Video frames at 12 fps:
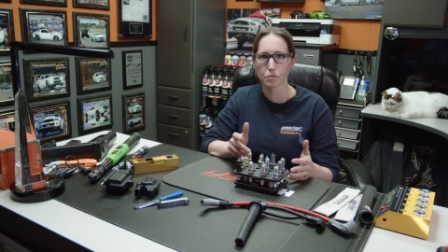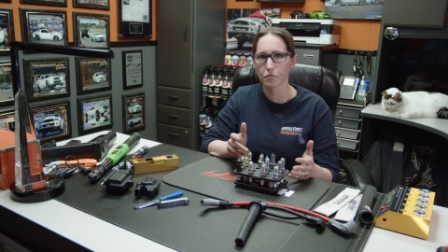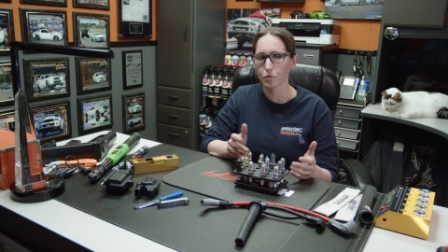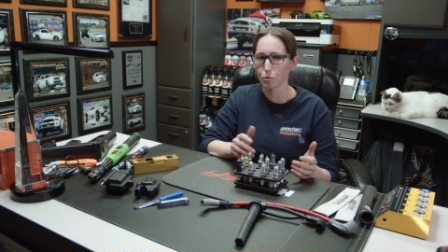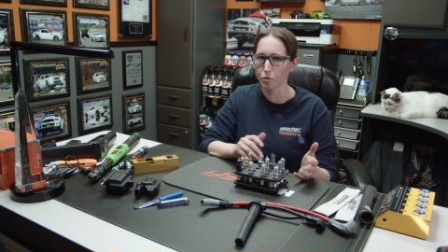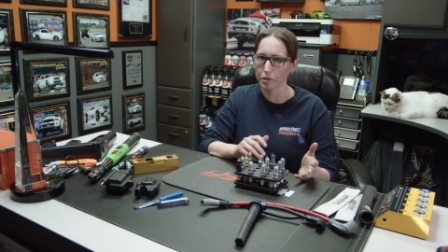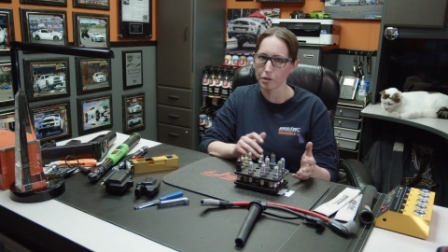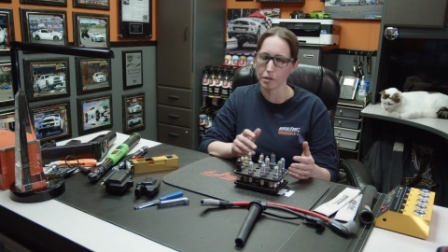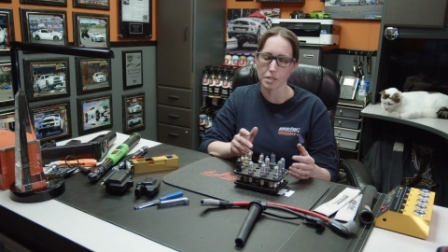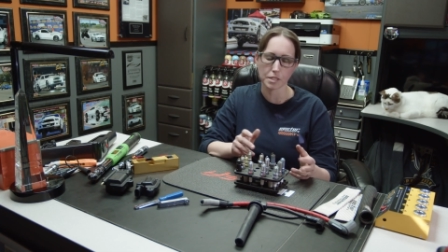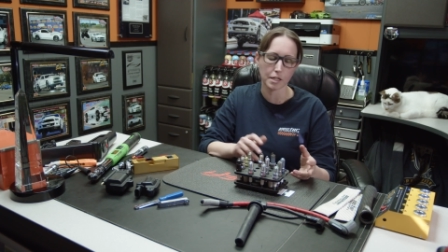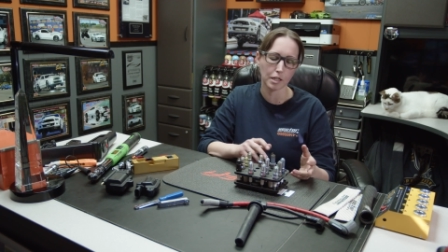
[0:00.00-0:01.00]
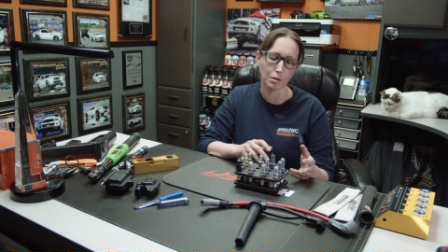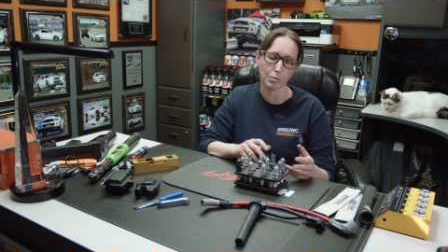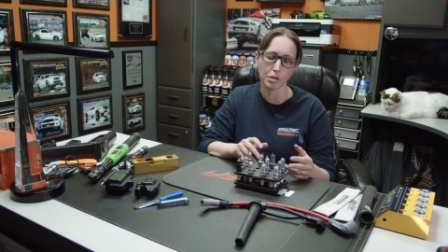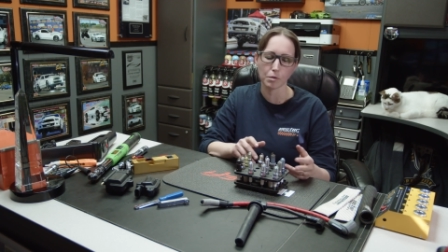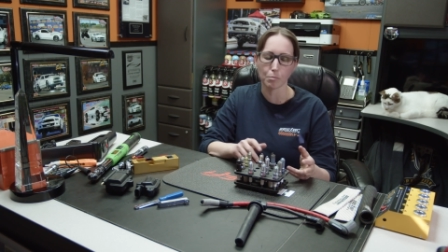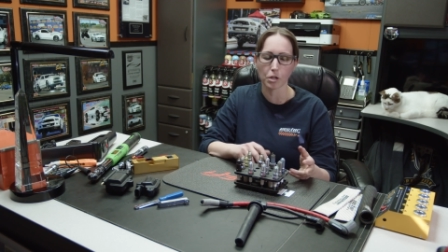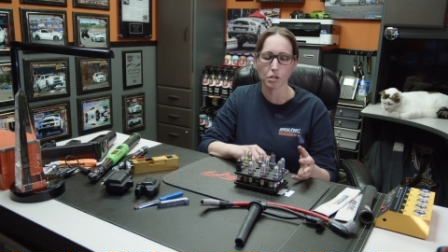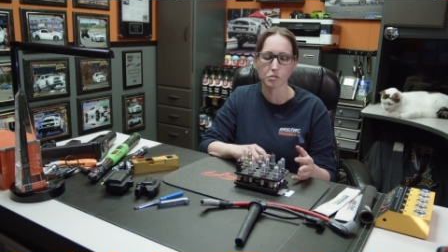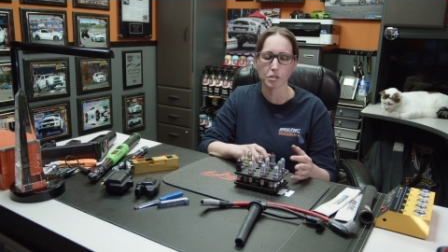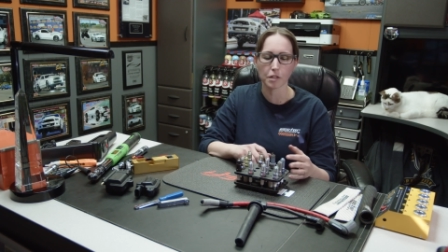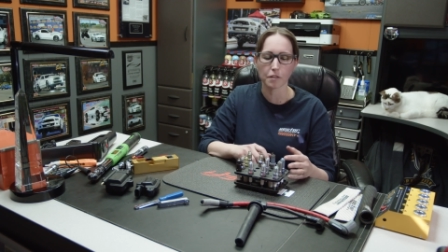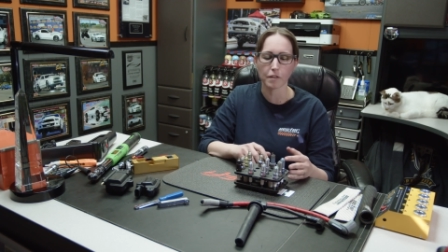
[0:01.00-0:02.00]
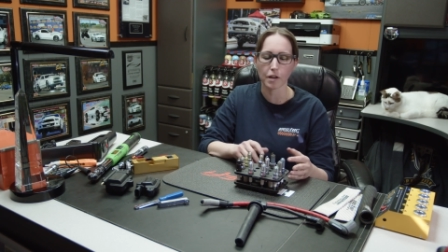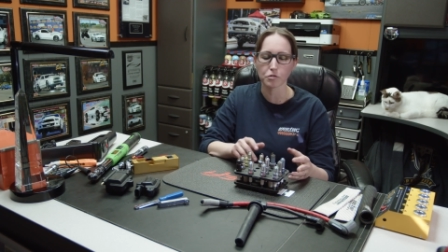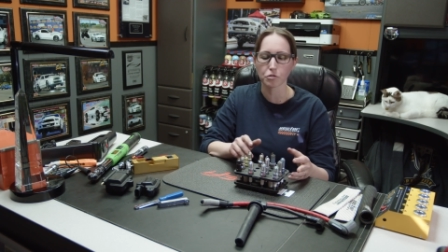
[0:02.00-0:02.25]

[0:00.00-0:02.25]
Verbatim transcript: fueling and timing and marks like that,